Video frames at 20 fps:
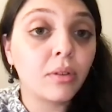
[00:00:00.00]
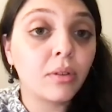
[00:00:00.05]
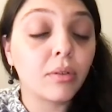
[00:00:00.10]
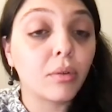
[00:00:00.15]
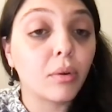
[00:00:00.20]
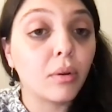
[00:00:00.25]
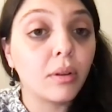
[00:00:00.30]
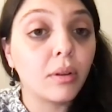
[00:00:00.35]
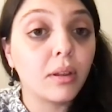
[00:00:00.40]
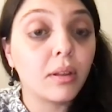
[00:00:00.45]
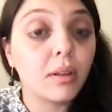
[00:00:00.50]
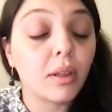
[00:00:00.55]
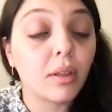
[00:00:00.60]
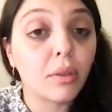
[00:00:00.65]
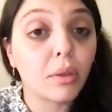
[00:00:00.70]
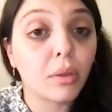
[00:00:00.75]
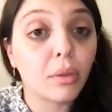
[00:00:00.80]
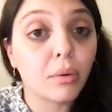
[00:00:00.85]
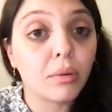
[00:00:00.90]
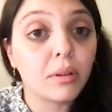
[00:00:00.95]
is only since
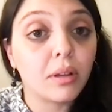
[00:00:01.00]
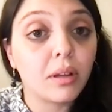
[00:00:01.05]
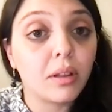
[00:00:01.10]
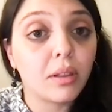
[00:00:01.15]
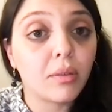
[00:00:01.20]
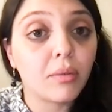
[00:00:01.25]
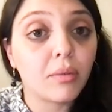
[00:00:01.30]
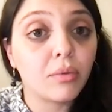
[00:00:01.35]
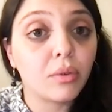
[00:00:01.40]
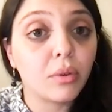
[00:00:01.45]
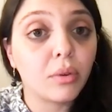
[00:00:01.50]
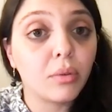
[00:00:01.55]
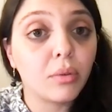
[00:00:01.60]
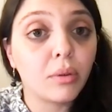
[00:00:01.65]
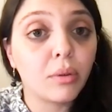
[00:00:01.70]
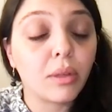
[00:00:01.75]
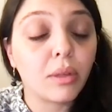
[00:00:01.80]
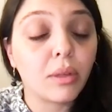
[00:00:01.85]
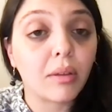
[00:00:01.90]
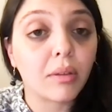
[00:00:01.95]
the 13th of June,
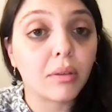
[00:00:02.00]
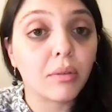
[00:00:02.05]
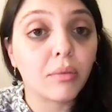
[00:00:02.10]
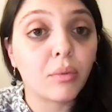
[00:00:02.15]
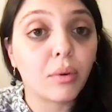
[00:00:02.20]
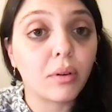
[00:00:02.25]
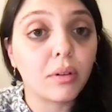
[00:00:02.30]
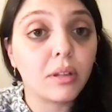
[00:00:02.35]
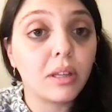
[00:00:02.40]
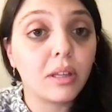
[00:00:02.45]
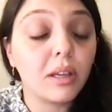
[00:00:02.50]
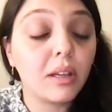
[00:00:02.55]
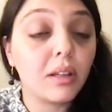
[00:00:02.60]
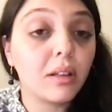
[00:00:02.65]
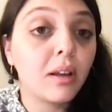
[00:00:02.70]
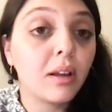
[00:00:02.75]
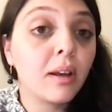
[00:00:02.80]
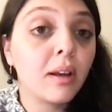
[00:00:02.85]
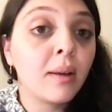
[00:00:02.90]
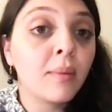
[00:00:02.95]

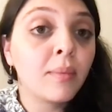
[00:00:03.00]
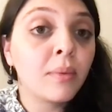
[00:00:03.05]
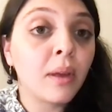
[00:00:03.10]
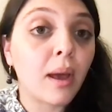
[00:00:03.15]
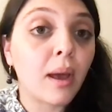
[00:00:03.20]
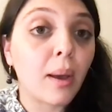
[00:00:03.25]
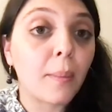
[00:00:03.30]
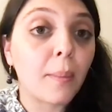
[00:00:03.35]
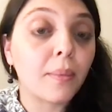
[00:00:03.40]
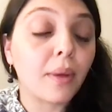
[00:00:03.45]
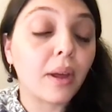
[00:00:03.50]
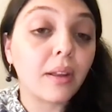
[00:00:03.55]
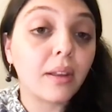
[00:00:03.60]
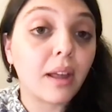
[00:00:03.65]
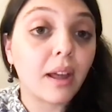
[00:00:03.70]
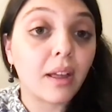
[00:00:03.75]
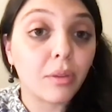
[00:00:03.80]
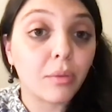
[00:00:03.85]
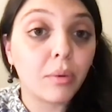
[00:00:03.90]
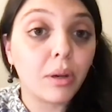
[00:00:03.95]
2014. And
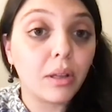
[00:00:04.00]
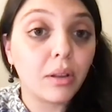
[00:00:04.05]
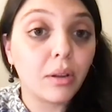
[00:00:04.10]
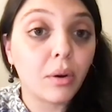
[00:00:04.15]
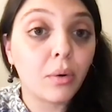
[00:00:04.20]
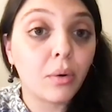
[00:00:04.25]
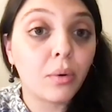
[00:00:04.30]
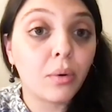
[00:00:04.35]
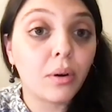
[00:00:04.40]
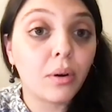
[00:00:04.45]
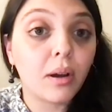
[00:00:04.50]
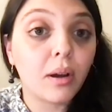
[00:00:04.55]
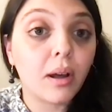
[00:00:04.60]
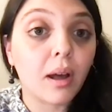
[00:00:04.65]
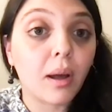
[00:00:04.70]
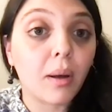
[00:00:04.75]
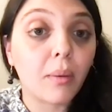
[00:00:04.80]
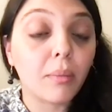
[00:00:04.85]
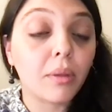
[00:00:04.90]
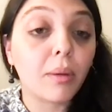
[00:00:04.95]
as we know,
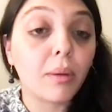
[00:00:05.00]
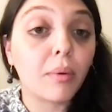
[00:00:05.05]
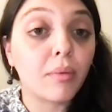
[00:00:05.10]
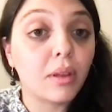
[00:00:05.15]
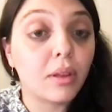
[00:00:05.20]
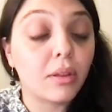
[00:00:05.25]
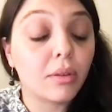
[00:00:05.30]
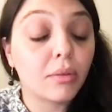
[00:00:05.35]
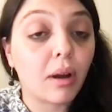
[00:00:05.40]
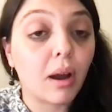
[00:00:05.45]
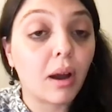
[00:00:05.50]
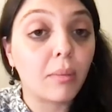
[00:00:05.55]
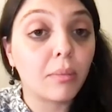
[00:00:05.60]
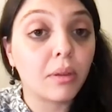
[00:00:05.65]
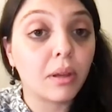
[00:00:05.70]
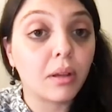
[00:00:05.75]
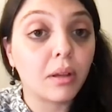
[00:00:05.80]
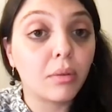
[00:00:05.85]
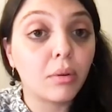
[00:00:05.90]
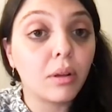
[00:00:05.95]
some of these crimes,
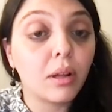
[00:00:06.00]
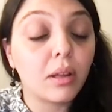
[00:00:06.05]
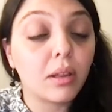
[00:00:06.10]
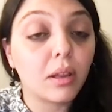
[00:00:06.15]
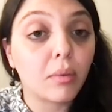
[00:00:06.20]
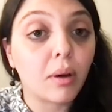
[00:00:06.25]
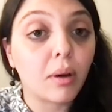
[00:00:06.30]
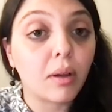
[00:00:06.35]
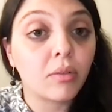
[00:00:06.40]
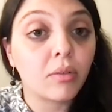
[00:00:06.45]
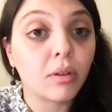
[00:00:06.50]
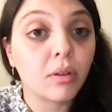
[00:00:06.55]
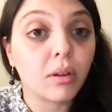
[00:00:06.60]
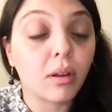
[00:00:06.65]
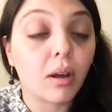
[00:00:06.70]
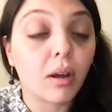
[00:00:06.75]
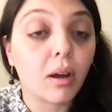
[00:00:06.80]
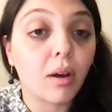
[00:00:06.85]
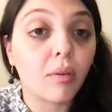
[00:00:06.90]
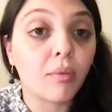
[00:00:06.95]
including the
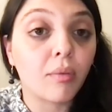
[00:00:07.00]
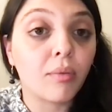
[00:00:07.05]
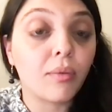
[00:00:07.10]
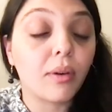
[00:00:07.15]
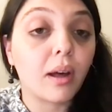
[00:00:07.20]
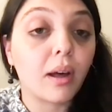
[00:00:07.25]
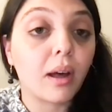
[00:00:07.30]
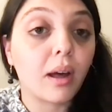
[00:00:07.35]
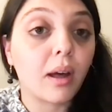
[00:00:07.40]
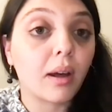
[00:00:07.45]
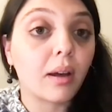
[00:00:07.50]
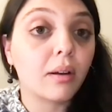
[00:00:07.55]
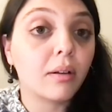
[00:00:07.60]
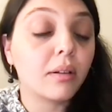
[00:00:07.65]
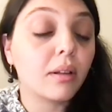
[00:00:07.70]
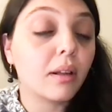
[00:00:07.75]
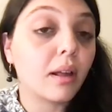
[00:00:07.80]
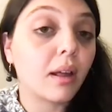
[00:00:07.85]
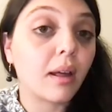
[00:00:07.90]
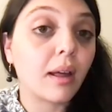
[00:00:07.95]
question of
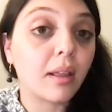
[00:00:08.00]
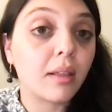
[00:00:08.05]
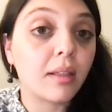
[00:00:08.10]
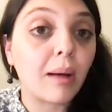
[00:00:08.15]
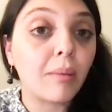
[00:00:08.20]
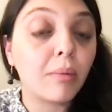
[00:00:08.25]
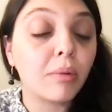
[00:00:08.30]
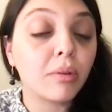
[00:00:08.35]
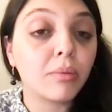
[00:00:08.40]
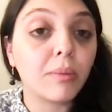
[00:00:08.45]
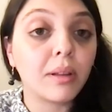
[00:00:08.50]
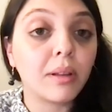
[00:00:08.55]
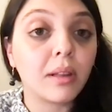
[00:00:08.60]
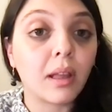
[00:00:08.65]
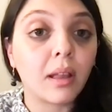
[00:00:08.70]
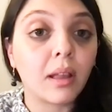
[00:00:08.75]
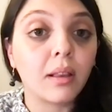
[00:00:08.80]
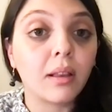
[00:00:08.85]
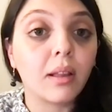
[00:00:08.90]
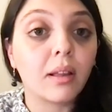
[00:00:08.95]
establishment
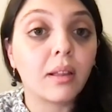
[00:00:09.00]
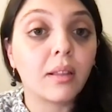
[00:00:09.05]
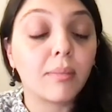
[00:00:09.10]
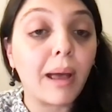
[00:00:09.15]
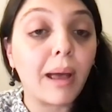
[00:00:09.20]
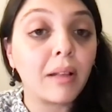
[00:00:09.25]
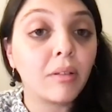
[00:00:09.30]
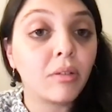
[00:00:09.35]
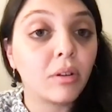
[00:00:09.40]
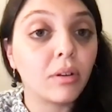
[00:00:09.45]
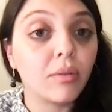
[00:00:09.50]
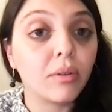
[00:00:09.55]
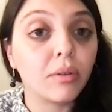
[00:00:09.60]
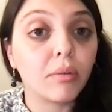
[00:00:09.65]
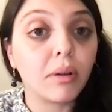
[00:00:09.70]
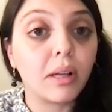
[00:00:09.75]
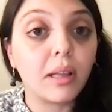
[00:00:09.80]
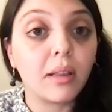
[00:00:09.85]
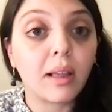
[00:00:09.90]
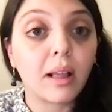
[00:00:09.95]
and expansion of
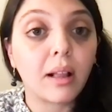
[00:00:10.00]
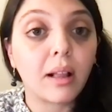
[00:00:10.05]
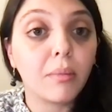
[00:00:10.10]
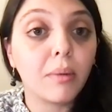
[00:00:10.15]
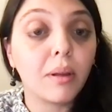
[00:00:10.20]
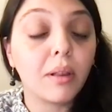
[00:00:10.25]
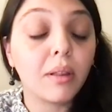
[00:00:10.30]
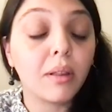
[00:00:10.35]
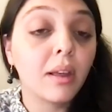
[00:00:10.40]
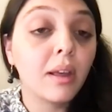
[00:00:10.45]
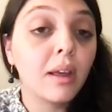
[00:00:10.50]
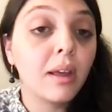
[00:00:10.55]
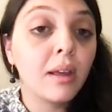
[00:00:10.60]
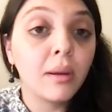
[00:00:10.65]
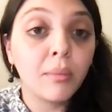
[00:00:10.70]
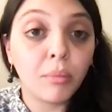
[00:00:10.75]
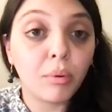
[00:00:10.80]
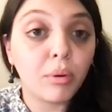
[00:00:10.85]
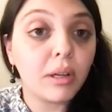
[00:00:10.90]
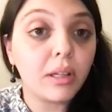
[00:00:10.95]
Israeli settlements,
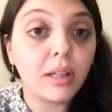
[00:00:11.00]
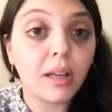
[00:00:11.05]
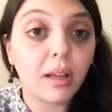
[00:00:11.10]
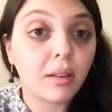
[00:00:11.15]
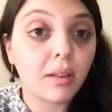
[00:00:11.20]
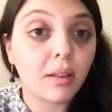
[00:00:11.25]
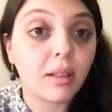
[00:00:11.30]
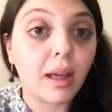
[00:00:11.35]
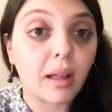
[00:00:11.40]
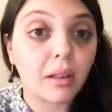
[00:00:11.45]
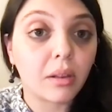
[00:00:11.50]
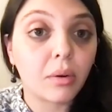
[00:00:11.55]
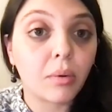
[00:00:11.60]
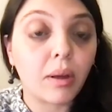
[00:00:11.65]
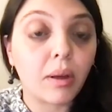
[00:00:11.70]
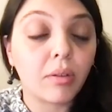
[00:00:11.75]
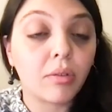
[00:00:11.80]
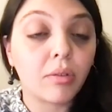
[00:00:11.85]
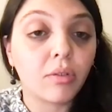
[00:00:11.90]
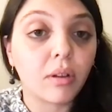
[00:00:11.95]
predates that
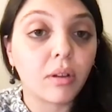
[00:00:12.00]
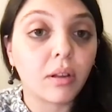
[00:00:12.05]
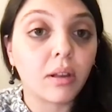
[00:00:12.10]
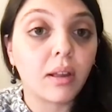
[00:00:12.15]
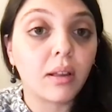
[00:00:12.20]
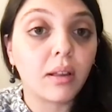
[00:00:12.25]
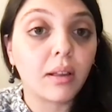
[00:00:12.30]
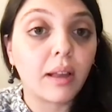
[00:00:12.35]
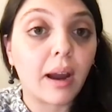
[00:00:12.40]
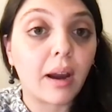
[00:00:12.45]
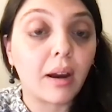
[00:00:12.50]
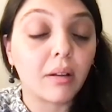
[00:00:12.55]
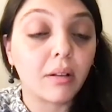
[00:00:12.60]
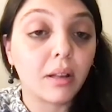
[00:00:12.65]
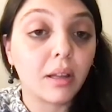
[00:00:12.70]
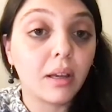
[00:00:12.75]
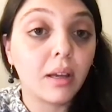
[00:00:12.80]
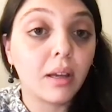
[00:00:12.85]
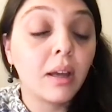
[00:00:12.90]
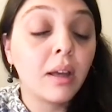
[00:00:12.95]
question
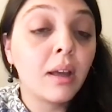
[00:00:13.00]
entirely.